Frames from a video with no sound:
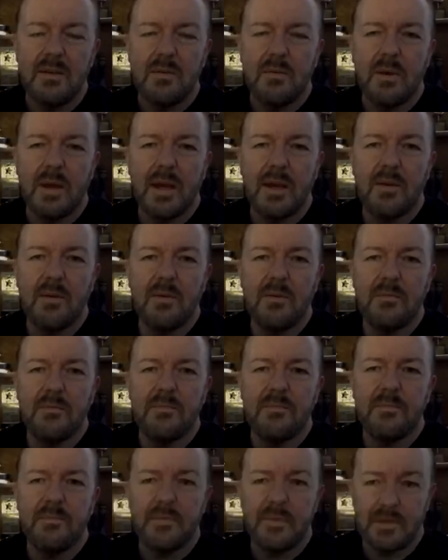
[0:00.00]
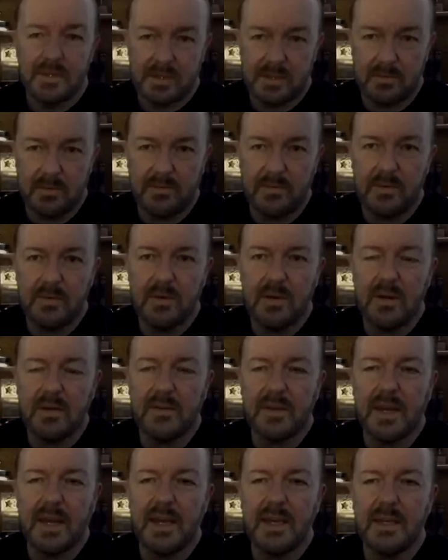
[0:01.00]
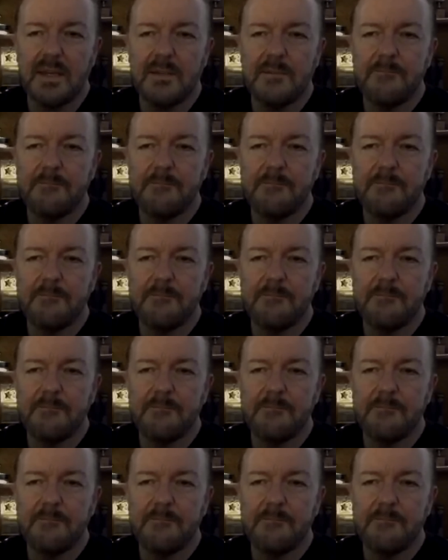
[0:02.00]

Well, some of you got that.